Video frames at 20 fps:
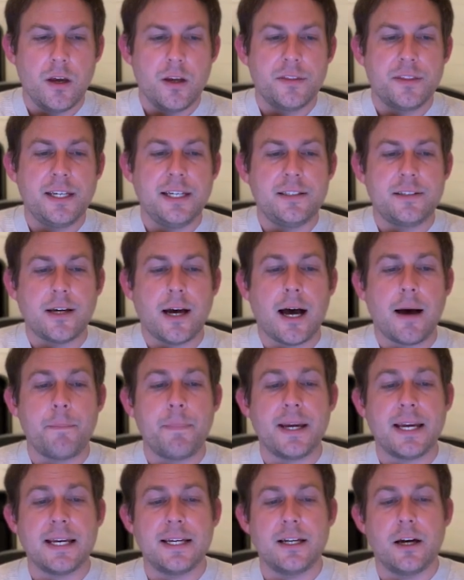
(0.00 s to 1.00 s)
The
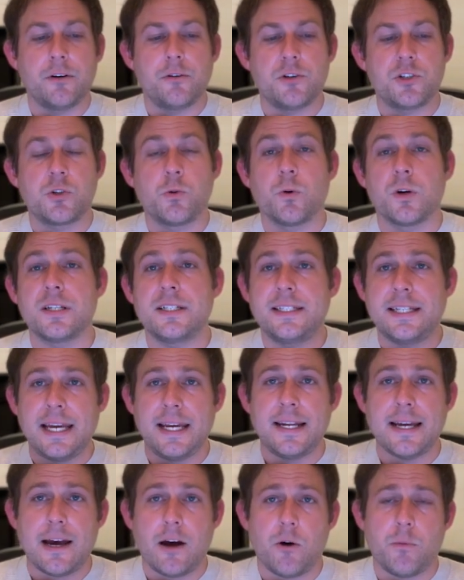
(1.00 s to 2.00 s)
topic underscore
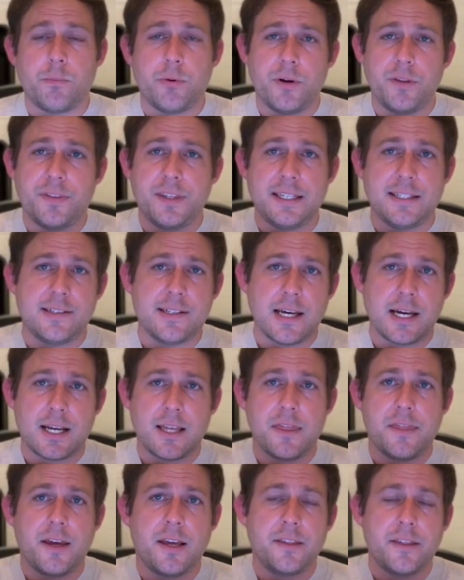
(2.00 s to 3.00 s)
data output, the
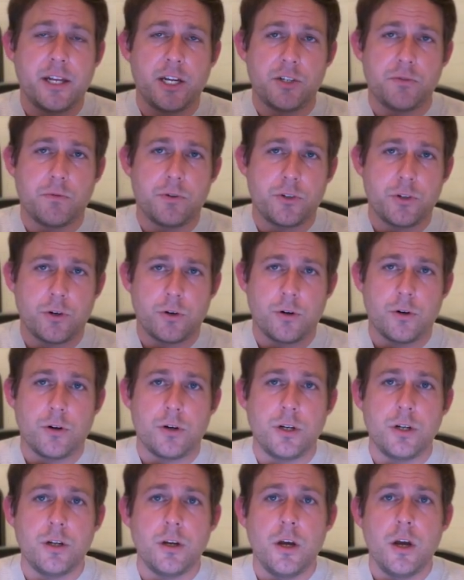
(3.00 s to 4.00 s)
second thing that is
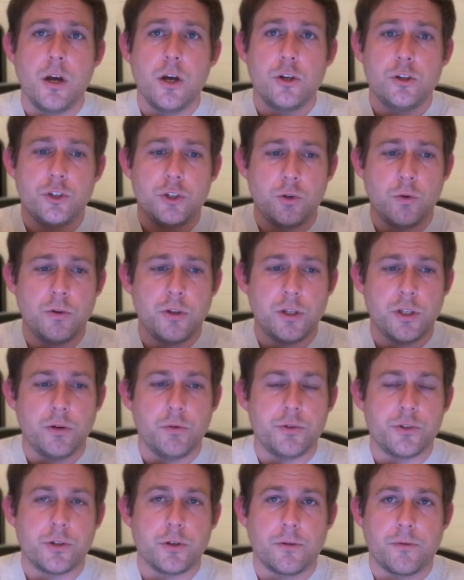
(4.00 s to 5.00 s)
returned to the
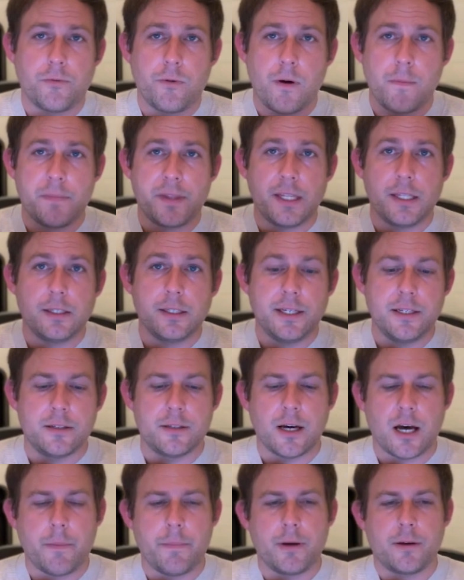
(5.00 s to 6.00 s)
user from the leet
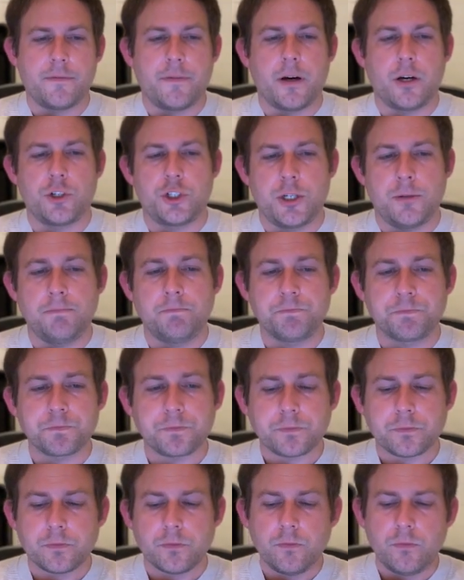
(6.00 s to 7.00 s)
topic function,
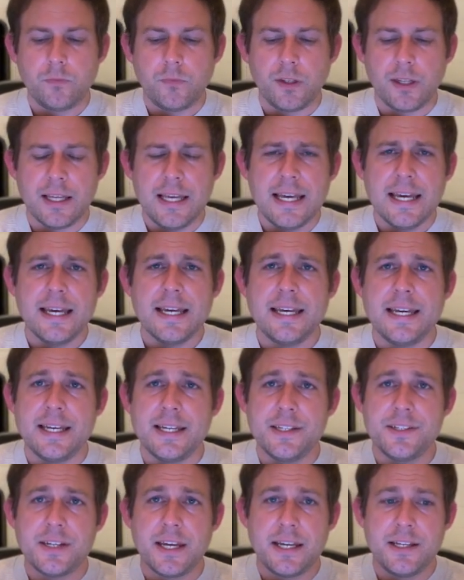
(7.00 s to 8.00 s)

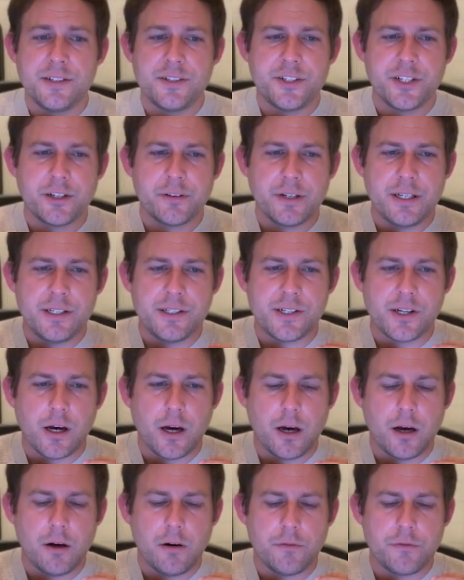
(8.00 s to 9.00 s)
is a series
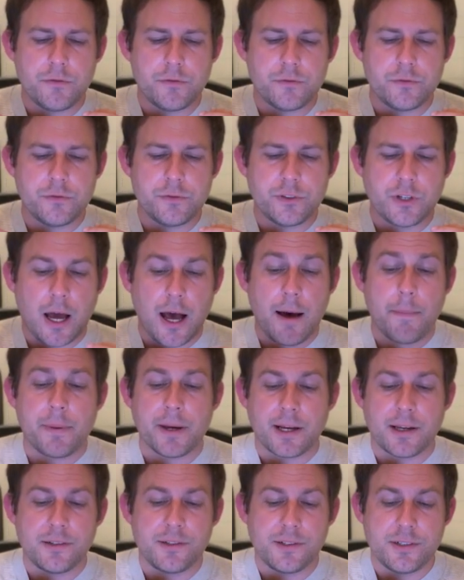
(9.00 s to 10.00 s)
of
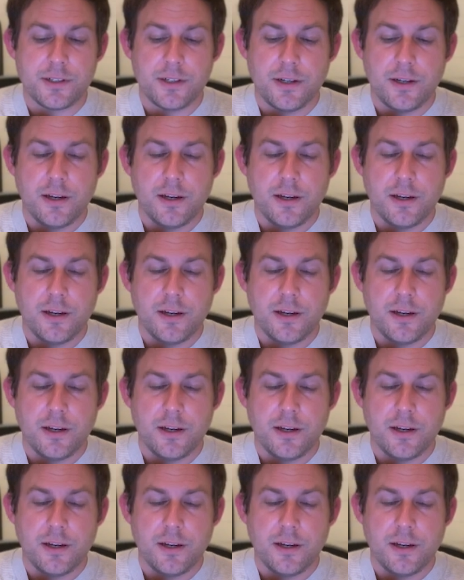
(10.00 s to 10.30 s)
topics